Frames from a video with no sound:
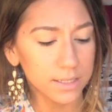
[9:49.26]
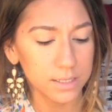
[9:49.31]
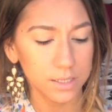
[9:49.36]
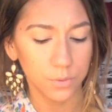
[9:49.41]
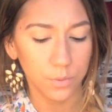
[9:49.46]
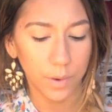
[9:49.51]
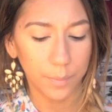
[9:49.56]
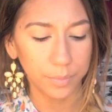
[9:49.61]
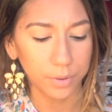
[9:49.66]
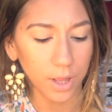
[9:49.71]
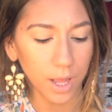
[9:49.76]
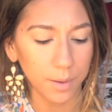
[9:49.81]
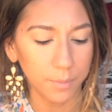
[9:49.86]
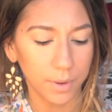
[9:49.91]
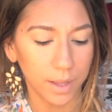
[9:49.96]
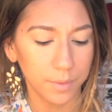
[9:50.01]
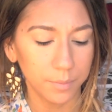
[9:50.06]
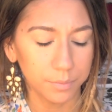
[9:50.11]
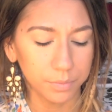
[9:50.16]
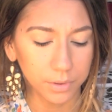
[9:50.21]
To apply
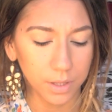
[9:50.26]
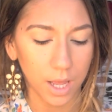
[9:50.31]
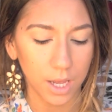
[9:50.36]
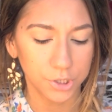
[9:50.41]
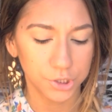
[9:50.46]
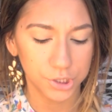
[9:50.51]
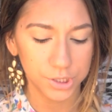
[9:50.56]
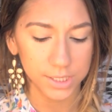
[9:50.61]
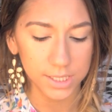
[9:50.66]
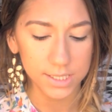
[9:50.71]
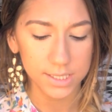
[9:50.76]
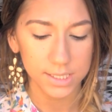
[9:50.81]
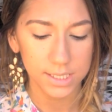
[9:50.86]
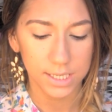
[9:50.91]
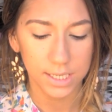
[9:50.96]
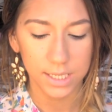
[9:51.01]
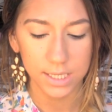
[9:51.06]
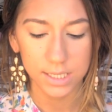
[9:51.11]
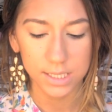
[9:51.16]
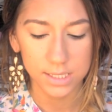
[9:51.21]
my blush. This
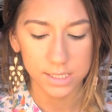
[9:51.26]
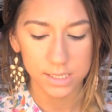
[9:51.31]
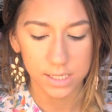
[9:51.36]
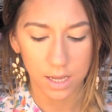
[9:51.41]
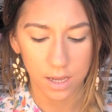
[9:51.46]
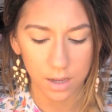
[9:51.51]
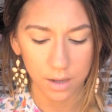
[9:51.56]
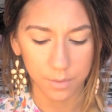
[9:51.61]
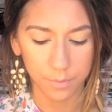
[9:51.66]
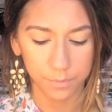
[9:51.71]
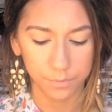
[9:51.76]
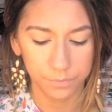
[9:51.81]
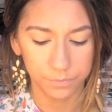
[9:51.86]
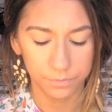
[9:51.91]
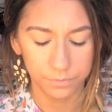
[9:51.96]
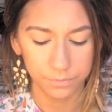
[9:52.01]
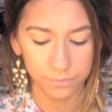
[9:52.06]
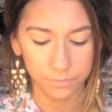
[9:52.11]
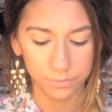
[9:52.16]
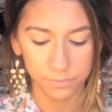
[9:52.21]
is
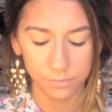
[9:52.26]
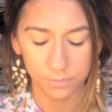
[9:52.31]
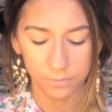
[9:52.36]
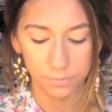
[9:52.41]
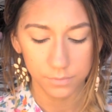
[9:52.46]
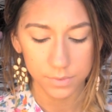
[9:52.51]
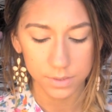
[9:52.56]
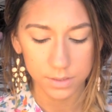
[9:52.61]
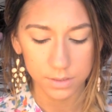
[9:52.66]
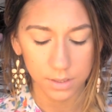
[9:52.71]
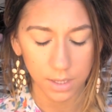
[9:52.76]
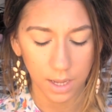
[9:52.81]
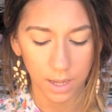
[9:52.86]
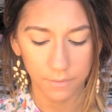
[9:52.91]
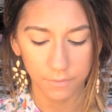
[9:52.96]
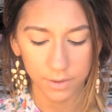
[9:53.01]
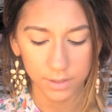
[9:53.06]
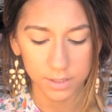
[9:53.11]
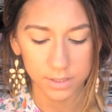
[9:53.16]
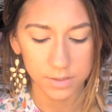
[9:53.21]

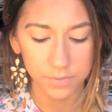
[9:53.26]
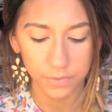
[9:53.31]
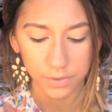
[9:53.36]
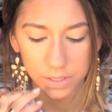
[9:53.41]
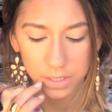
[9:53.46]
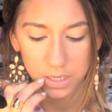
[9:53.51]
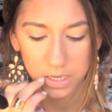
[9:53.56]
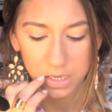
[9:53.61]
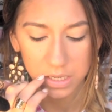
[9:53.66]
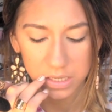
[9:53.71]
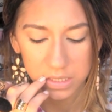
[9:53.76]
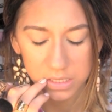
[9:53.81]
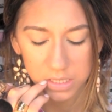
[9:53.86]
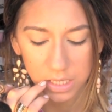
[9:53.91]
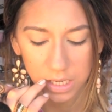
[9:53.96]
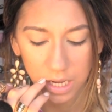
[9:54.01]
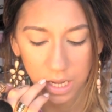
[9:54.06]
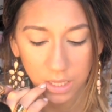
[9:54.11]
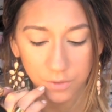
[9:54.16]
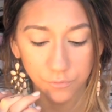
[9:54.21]
I've had this for years.
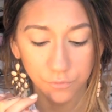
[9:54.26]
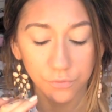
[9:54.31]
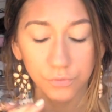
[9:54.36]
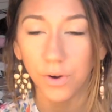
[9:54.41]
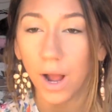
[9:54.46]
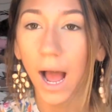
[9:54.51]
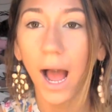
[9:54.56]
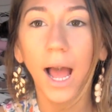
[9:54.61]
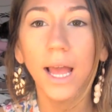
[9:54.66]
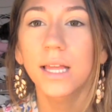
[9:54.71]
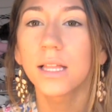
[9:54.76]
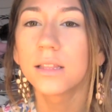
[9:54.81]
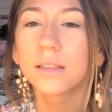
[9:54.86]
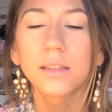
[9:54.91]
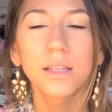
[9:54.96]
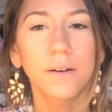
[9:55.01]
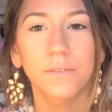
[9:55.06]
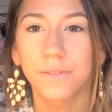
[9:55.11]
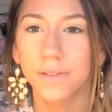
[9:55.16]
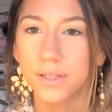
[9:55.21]
I
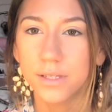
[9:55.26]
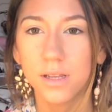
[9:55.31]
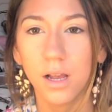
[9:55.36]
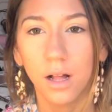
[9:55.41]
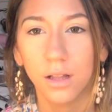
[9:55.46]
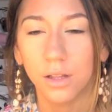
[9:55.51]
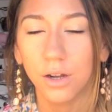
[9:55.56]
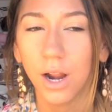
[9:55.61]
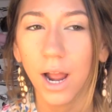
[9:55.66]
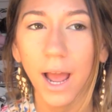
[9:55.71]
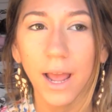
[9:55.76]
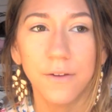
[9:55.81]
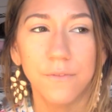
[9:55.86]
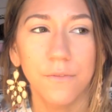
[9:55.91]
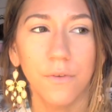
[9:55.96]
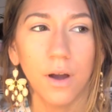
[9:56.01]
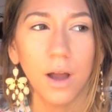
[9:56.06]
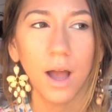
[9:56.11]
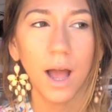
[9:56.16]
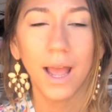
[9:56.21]
love this color.
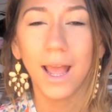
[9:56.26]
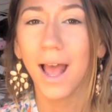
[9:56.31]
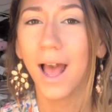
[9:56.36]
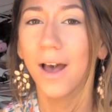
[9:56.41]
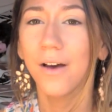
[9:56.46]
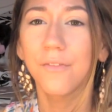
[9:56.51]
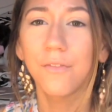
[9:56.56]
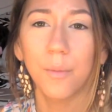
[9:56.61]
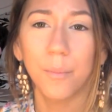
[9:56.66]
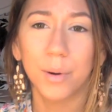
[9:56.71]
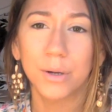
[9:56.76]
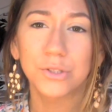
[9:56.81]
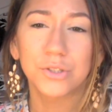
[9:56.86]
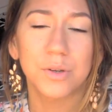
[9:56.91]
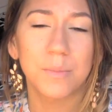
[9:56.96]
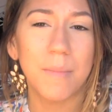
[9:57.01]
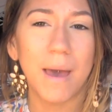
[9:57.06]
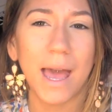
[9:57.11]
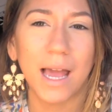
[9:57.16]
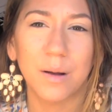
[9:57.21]
I have a
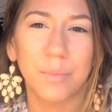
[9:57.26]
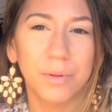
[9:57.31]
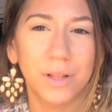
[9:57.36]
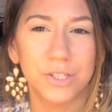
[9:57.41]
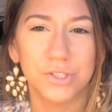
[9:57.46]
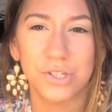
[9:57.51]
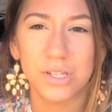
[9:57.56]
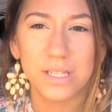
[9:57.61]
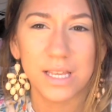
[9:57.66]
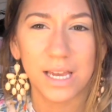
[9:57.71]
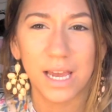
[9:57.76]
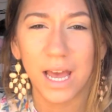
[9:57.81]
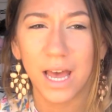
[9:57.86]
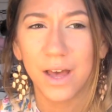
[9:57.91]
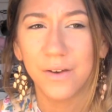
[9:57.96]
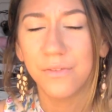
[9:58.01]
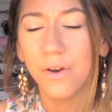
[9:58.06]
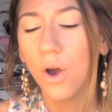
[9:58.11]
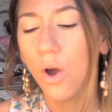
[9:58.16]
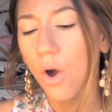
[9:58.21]
bunch of MAC blushes. I
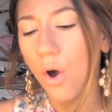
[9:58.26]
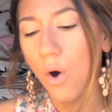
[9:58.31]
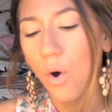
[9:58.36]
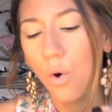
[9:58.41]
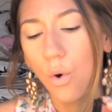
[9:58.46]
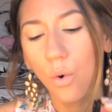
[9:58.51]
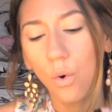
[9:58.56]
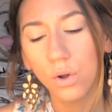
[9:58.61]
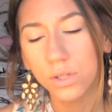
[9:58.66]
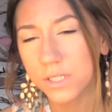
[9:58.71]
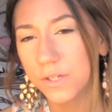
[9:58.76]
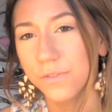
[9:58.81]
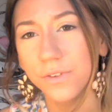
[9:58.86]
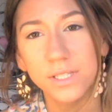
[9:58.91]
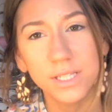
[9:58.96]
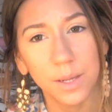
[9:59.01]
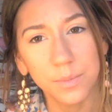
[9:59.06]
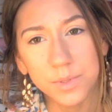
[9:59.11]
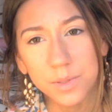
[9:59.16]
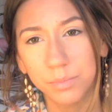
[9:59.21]
have all
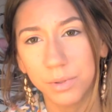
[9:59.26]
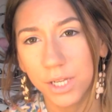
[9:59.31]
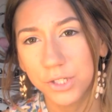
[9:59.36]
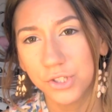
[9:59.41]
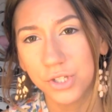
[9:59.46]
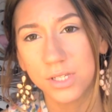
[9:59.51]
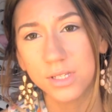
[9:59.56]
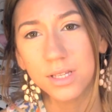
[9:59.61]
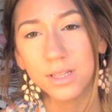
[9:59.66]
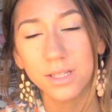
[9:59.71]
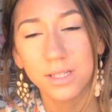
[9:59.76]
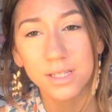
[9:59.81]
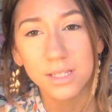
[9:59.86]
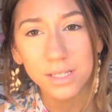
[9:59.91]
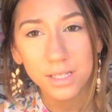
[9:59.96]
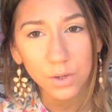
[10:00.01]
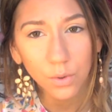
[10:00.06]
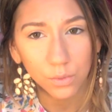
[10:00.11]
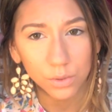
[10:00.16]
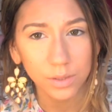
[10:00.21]
different types of blushes, and this
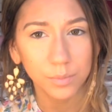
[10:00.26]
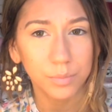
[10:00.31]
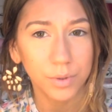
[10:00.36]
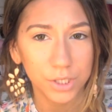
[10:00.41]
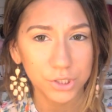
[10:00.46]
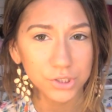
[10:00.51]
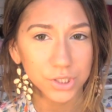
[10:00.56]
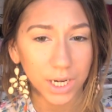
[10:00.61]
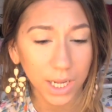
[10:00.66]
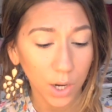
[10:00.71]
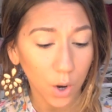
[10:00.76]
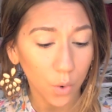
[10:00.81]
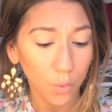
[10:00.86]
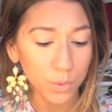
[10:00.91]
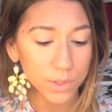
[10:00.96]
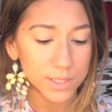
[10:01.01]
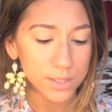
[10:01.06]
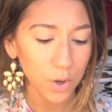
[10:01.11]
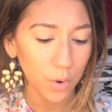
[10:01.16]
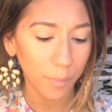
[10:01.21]
is the only blush that I
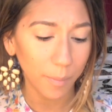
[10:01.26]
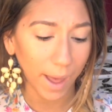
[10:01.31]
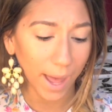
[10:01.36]
always go